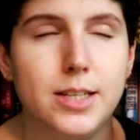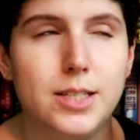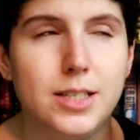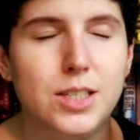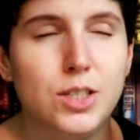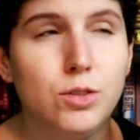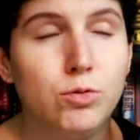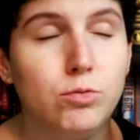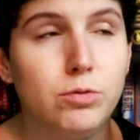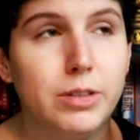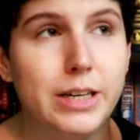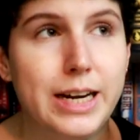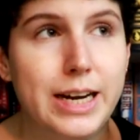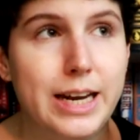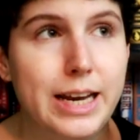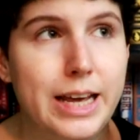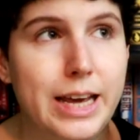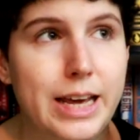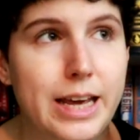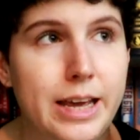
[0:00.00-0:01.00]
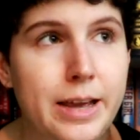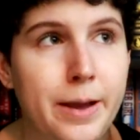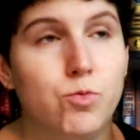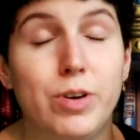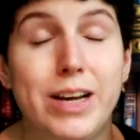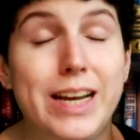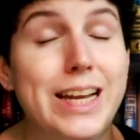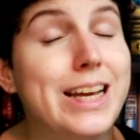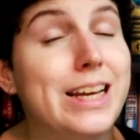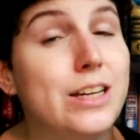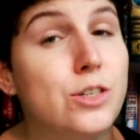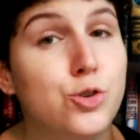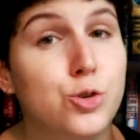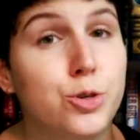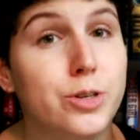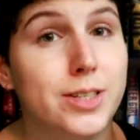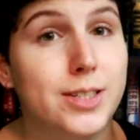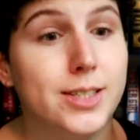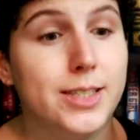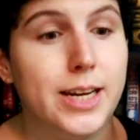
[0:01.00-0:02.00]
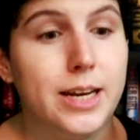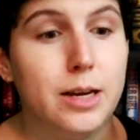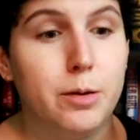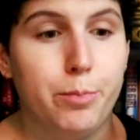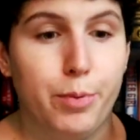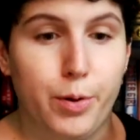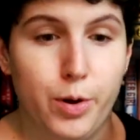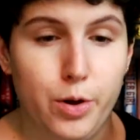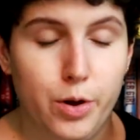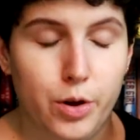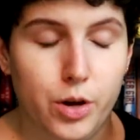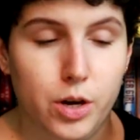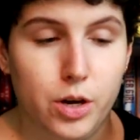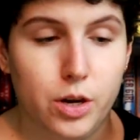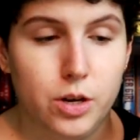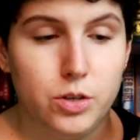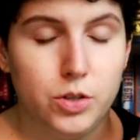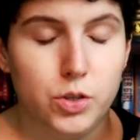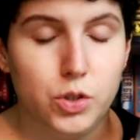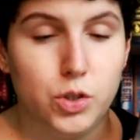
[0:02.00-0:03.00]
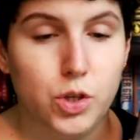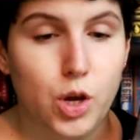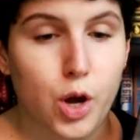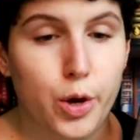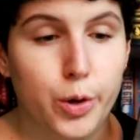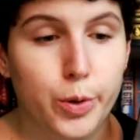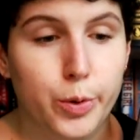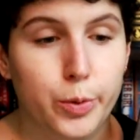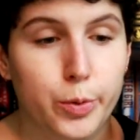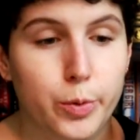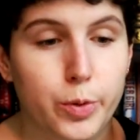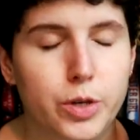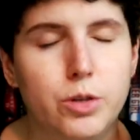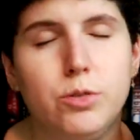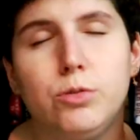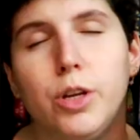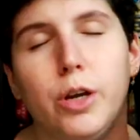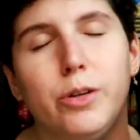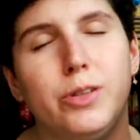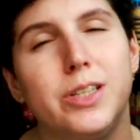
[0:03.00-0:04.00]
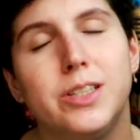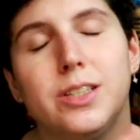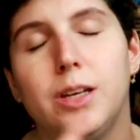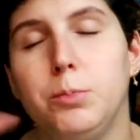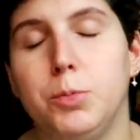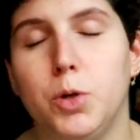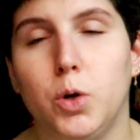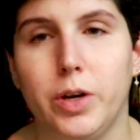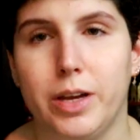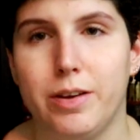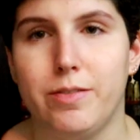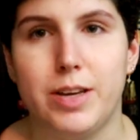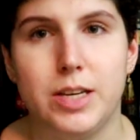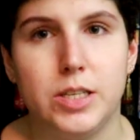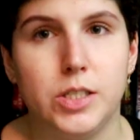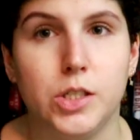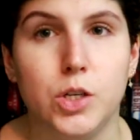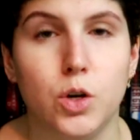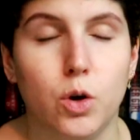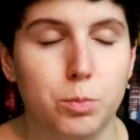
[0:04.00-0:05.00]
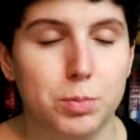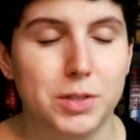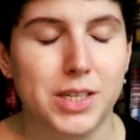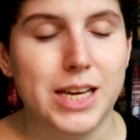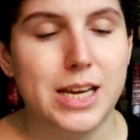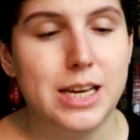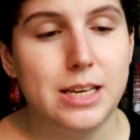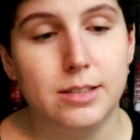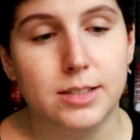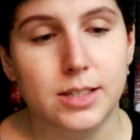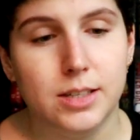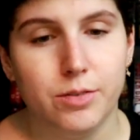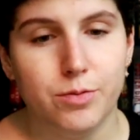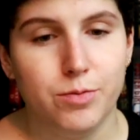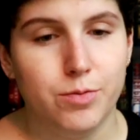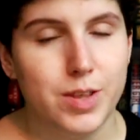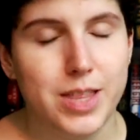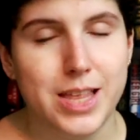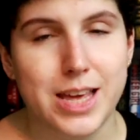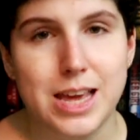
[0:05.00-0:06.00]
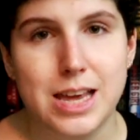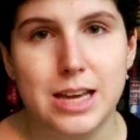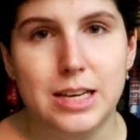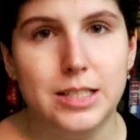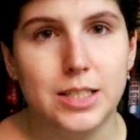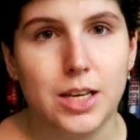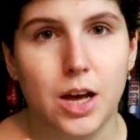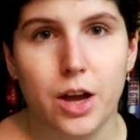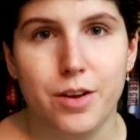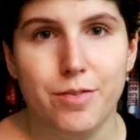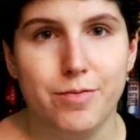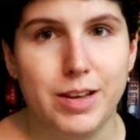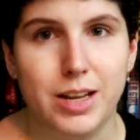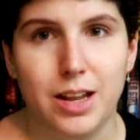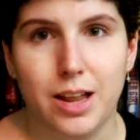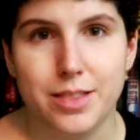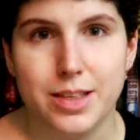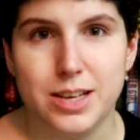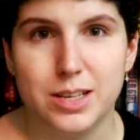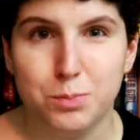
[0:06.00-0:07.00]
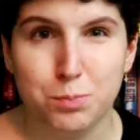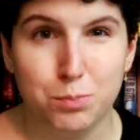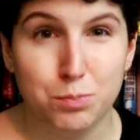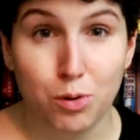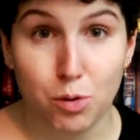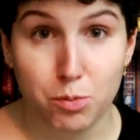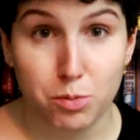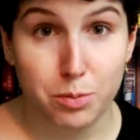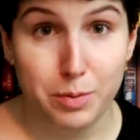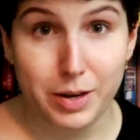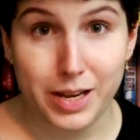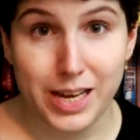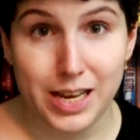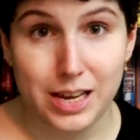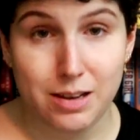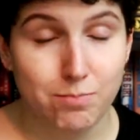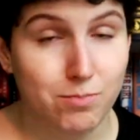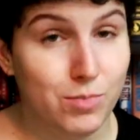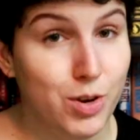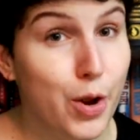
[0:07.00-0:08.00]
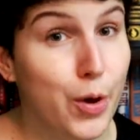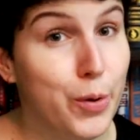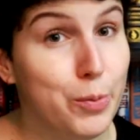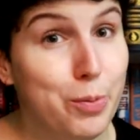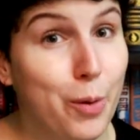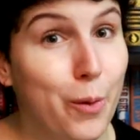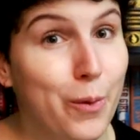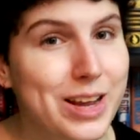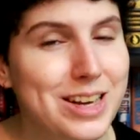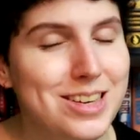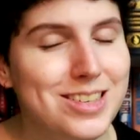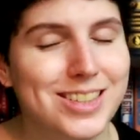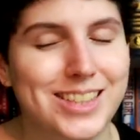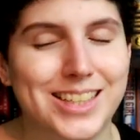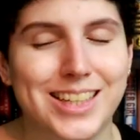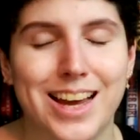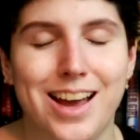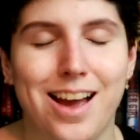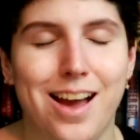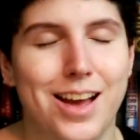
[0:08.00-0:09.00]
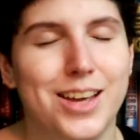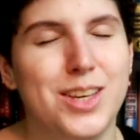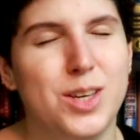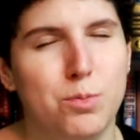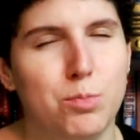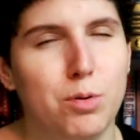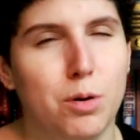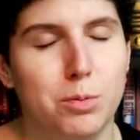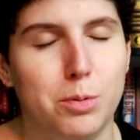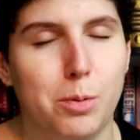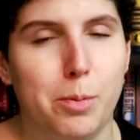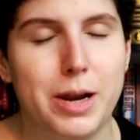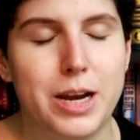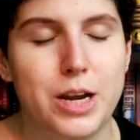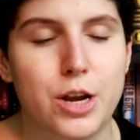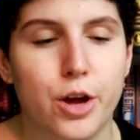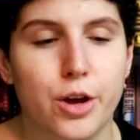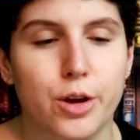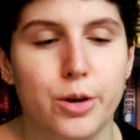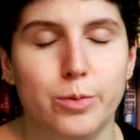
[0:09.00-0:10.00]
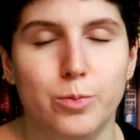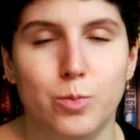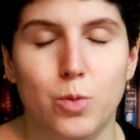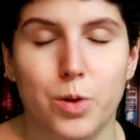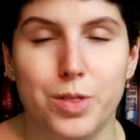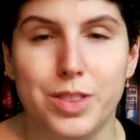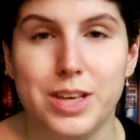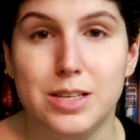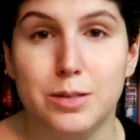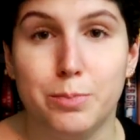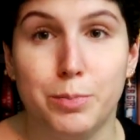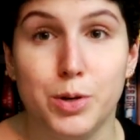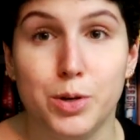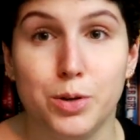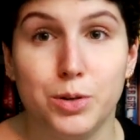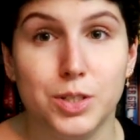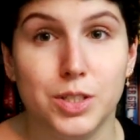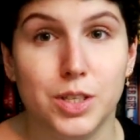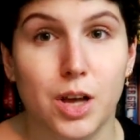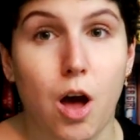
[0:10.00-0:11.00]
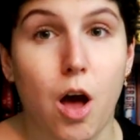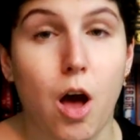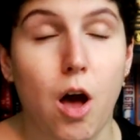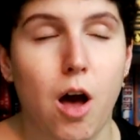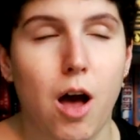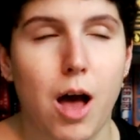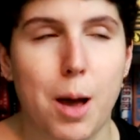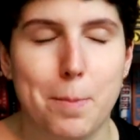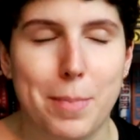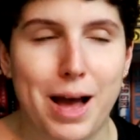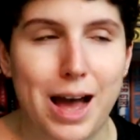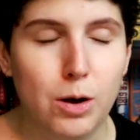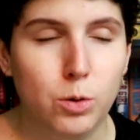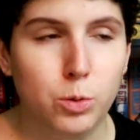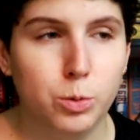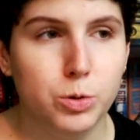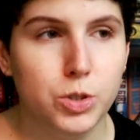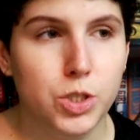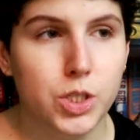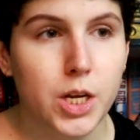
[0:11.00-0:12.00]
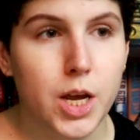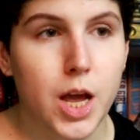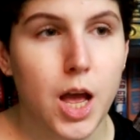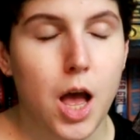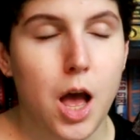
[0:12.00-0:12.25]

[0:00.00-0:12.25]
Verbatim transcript: This is a really, really interesting book So you'll notice I'm not giving synopses for these. I feel like there's probably no point. You probably know what these books are about.